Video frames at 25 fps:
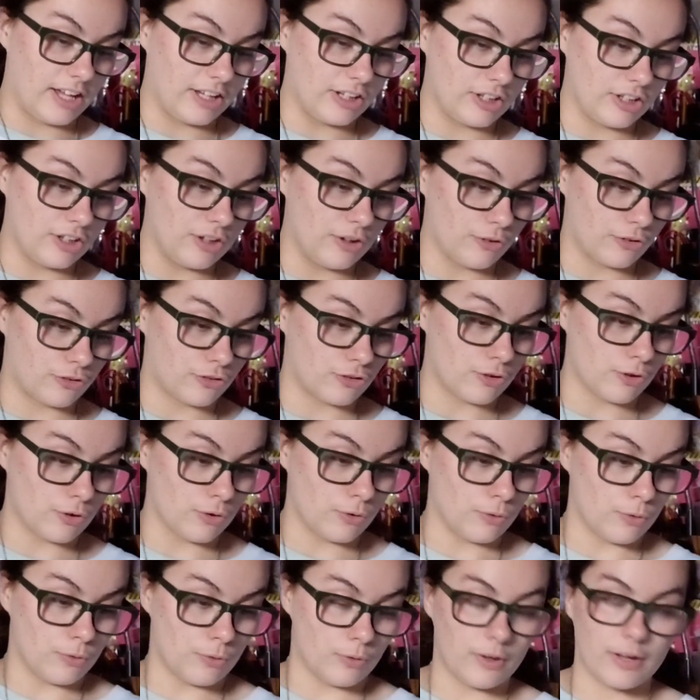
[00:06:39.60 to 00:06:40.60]
used
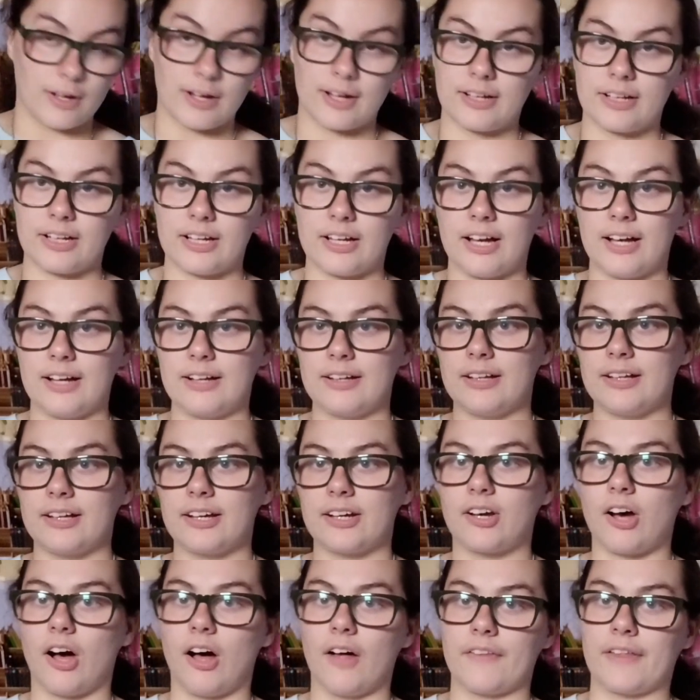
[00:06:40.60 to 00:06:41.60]
to
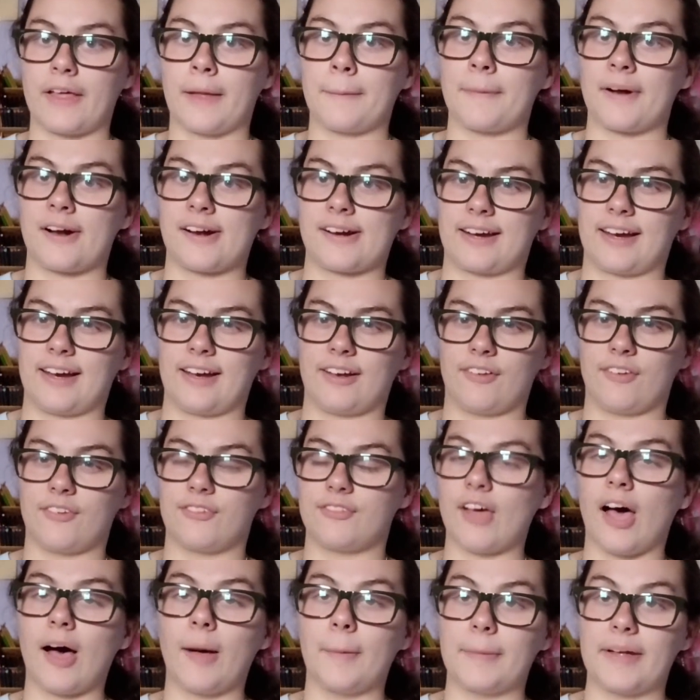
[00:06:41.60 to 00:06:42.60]
call the Americans
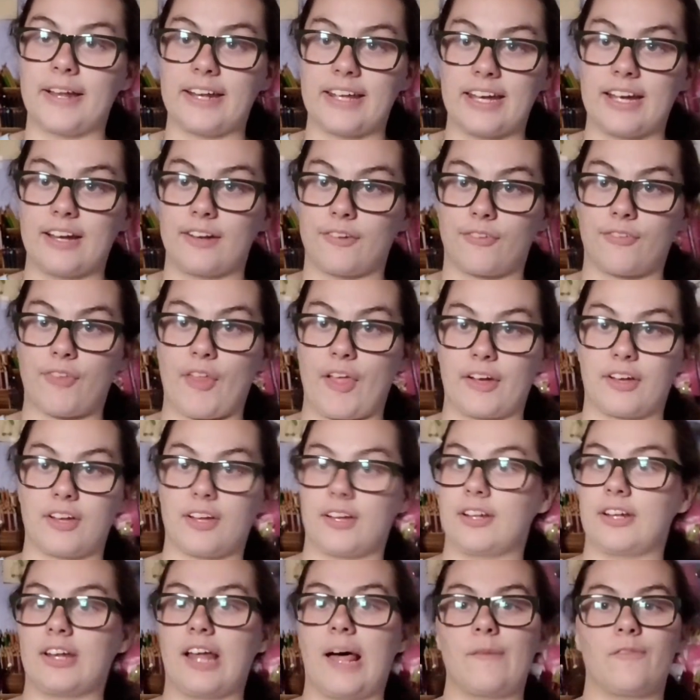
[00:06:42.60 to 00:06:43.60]
dumb idiots that
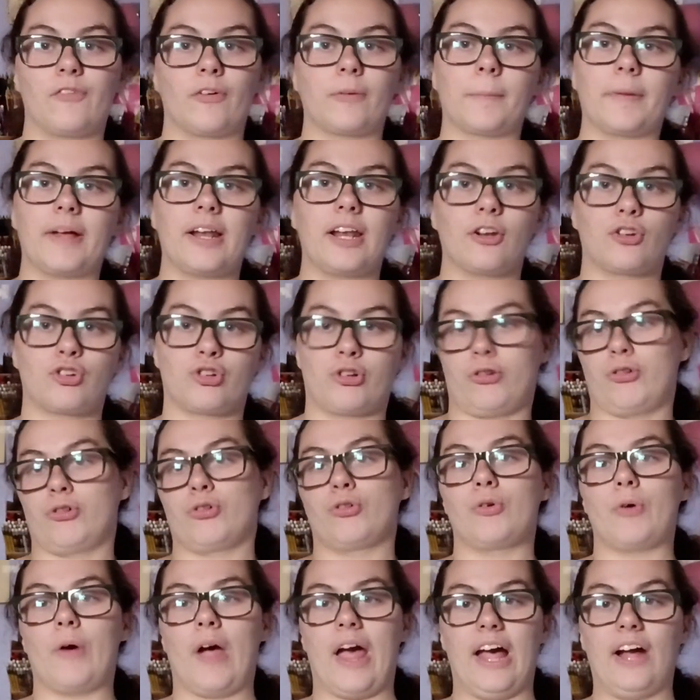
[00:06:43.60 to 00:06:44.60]
can never be the
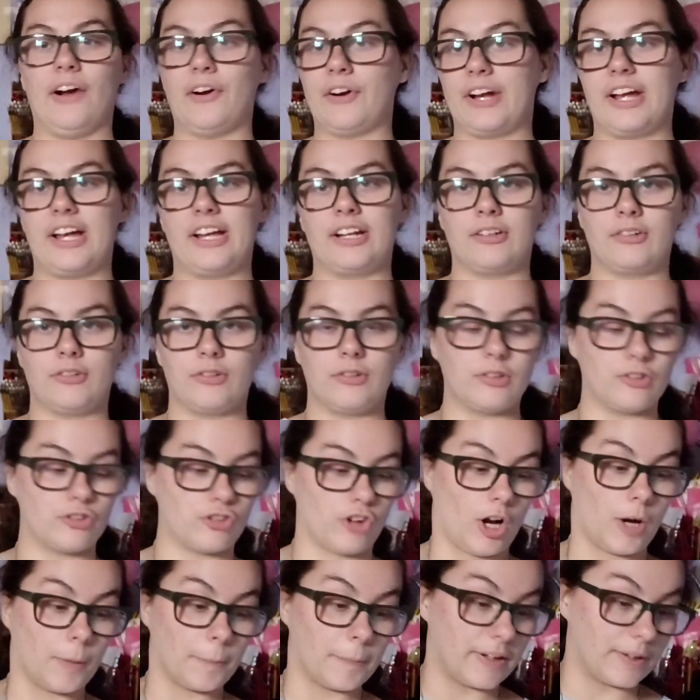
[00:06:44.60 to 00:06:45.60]
true Aryan
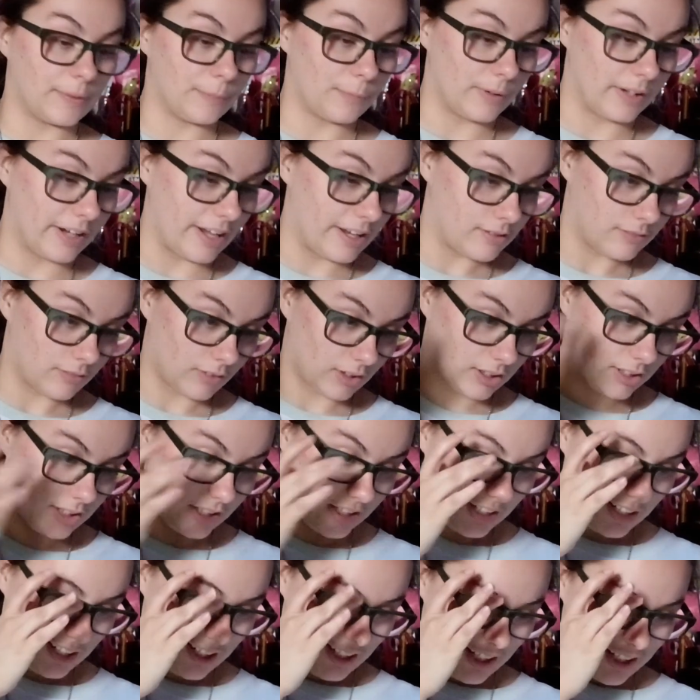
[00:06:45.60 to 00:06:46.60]
German, whatever.
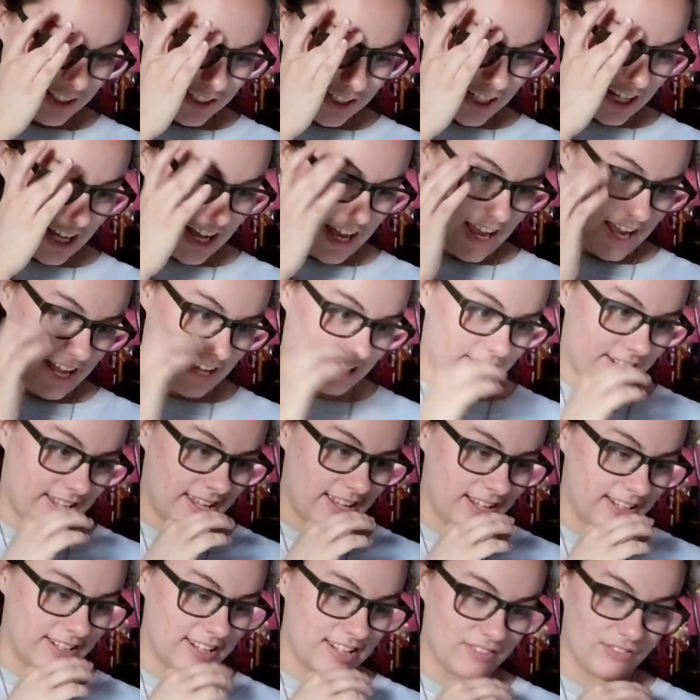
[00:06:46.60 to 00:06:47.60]
And
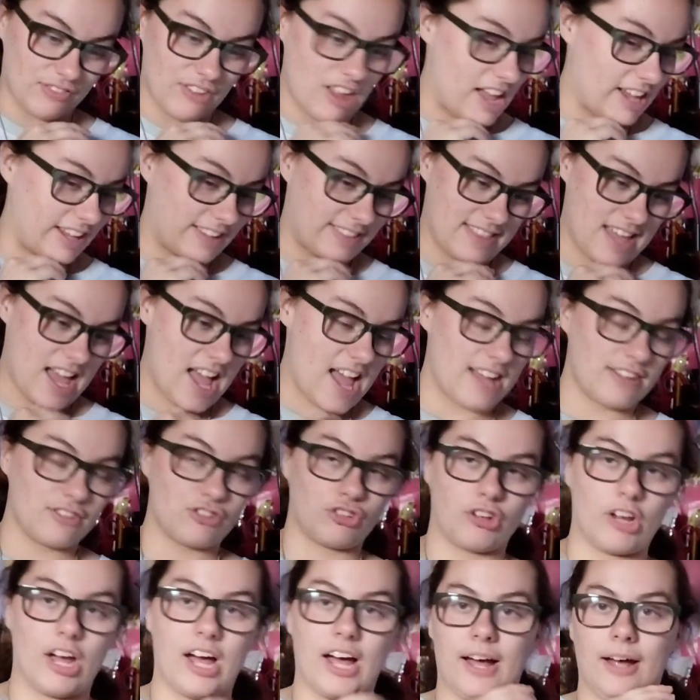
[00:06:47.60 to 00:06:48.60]
he didn't like
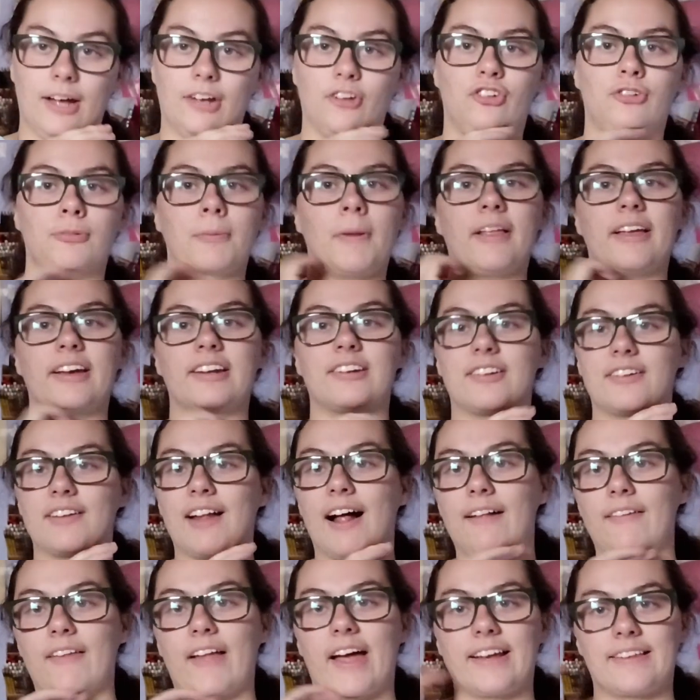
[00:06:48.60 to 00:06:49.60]
that. Schmeling did
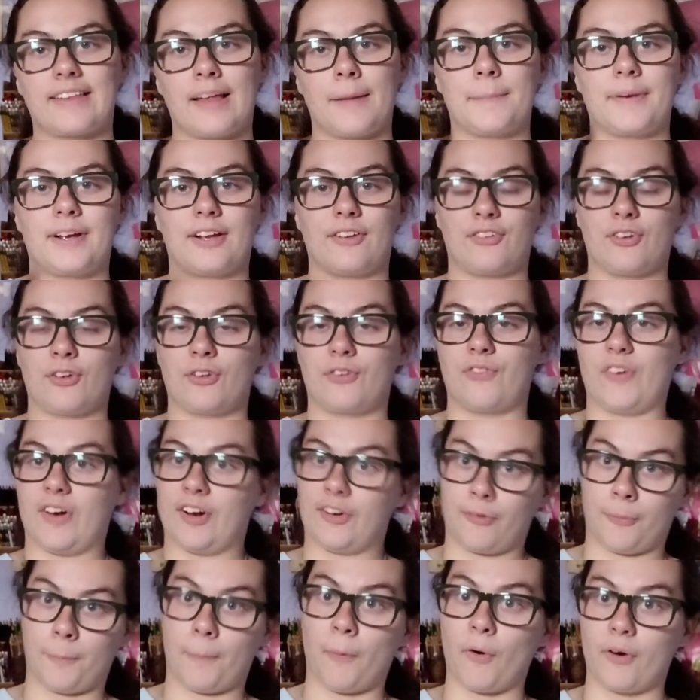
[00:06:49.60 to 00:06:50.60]
not like that because he was very
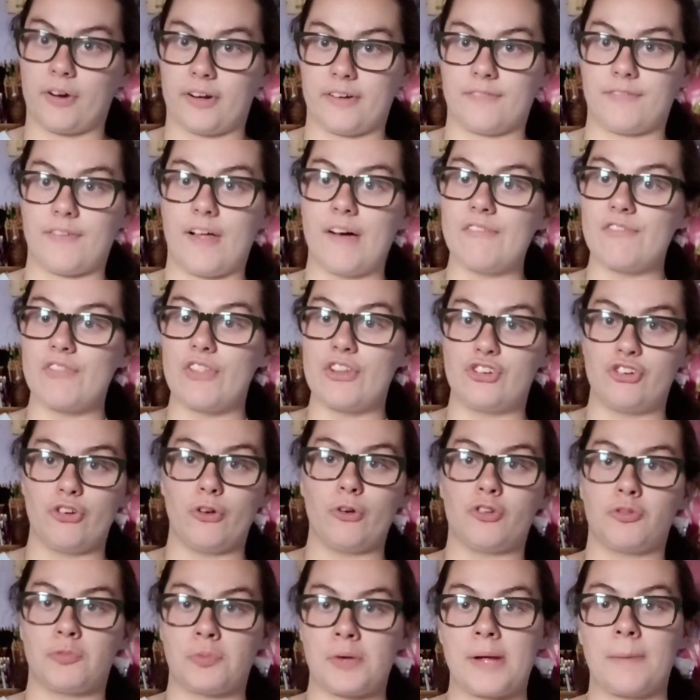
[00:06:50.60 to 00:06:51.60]
supportive of the
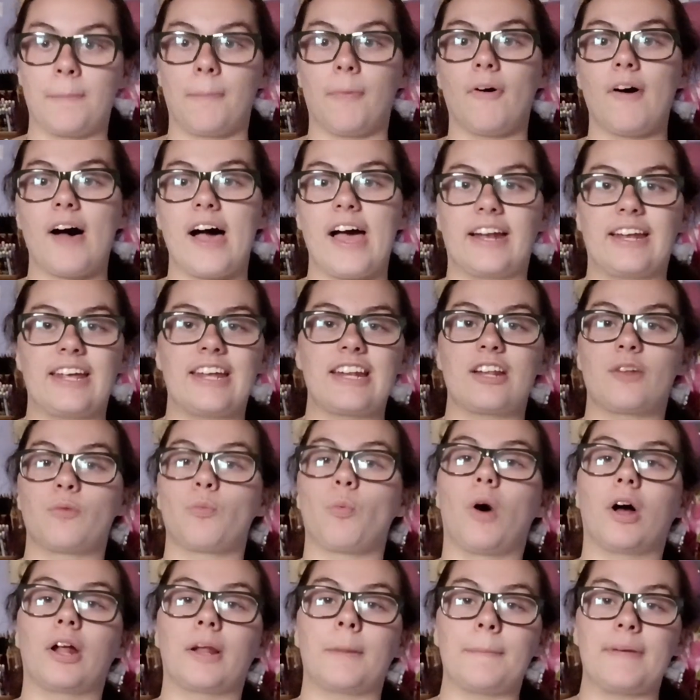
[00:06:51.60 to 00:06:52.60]
Jewish people, and he didn't
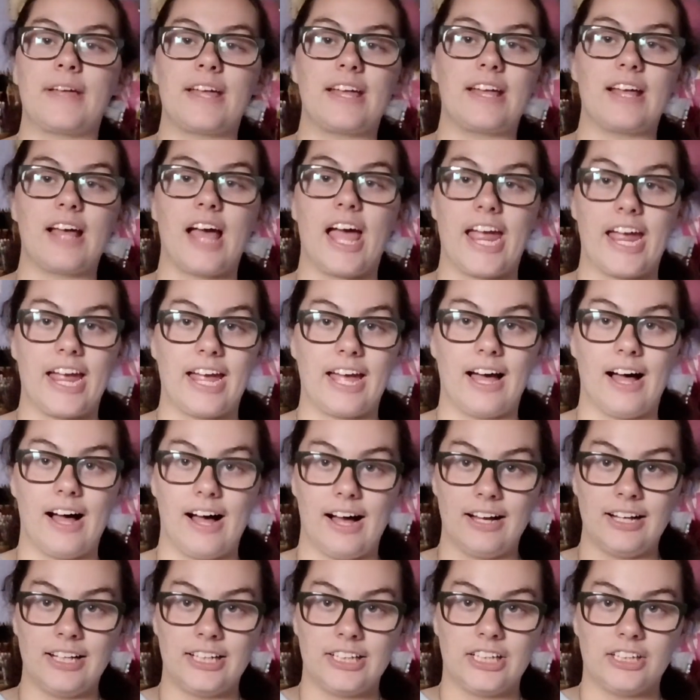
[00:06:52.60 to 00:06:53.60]
want to be a